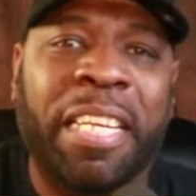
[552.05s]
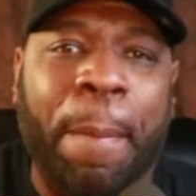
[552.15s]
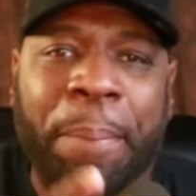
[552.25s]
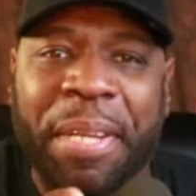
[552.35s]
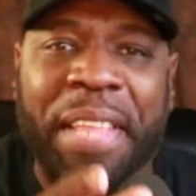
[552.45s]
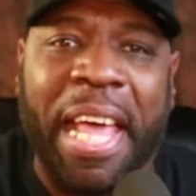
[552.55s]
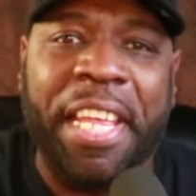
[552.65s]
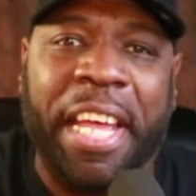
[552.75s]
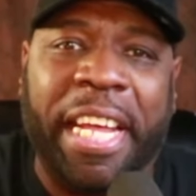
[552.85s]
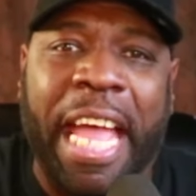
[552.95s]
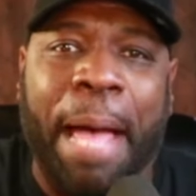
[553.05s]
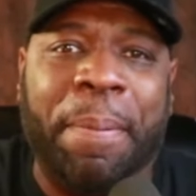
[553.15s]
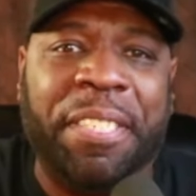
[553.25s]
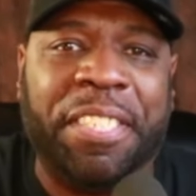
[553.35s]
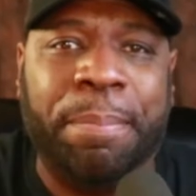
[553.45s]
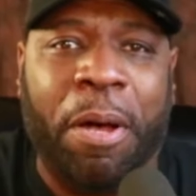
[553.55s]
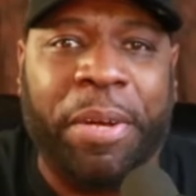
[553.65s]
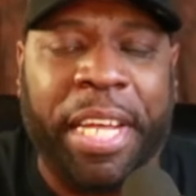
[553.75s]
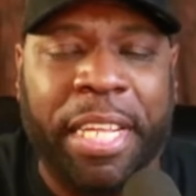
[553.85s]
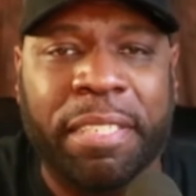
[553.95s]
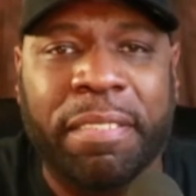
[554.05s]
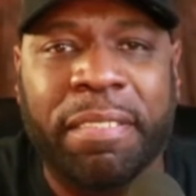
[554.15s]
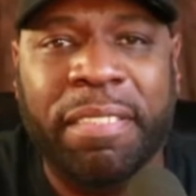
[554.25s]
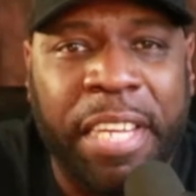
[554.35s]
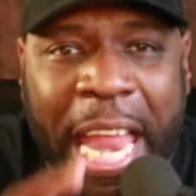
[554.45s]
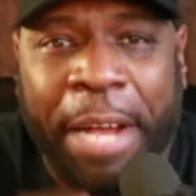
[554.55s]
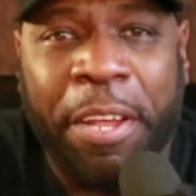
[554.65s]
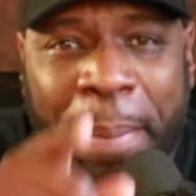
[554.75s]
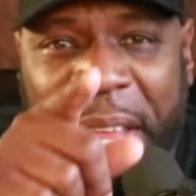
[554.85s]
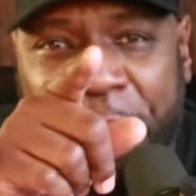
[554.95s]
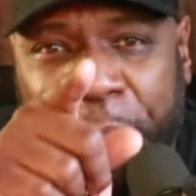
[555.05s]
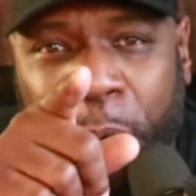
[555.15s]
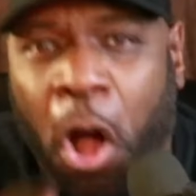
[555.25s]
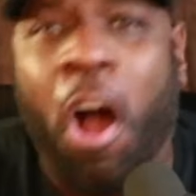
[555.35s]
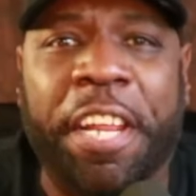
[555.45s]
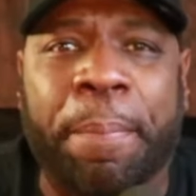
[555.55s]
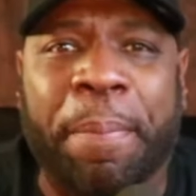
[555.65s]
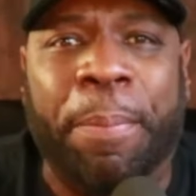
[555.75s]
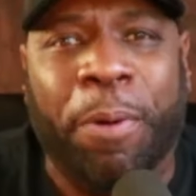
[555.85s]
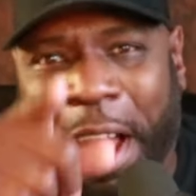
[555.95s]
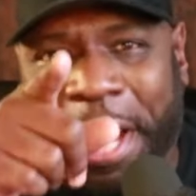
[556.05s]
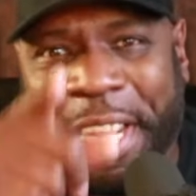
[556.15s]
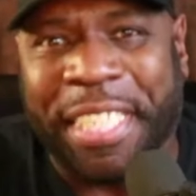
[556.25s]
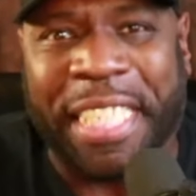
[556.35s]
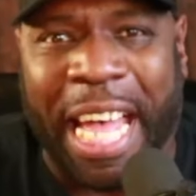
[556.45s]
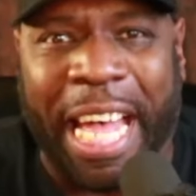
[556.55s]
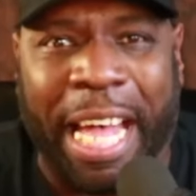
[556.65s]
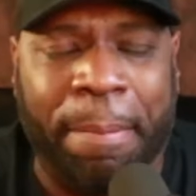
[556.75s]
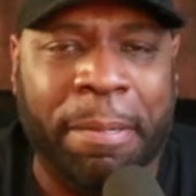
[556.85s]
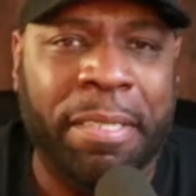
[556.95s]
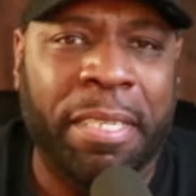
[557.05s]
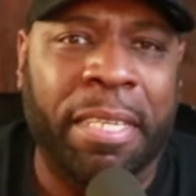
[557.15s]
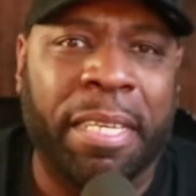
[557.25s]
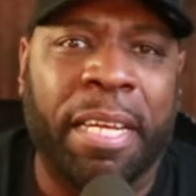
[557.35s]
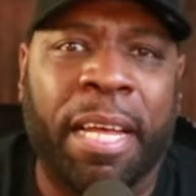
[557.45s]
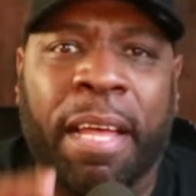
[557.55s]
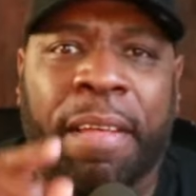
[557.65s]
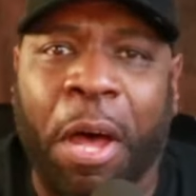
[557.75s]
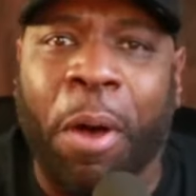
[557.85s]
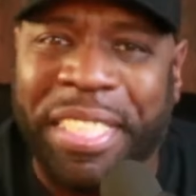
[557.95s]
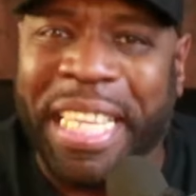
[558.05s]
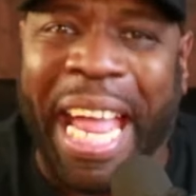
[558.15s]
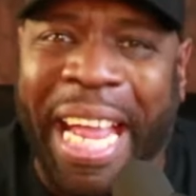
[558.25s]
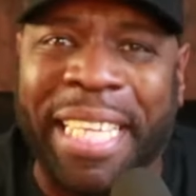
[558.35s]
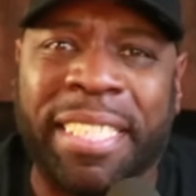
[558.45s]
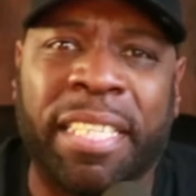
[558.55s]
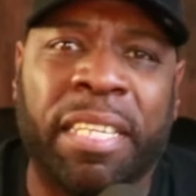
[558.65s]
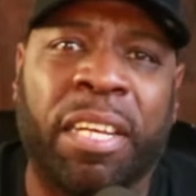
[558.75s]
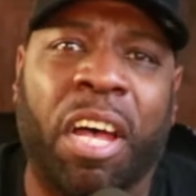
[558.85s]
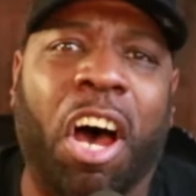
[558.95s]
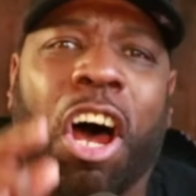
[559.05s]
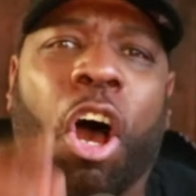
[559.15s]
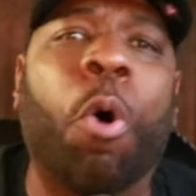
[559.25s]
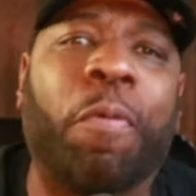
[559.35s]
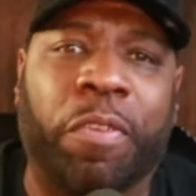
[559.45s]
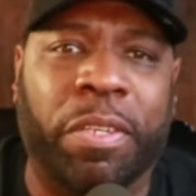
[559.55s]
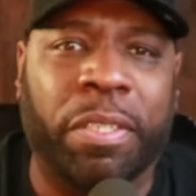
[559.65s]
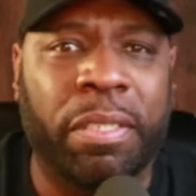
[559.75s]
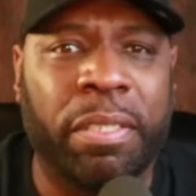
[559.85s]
Now put that in your cap and smoke it. You're not going to be able to fool all of the people all of the time. Those days are over.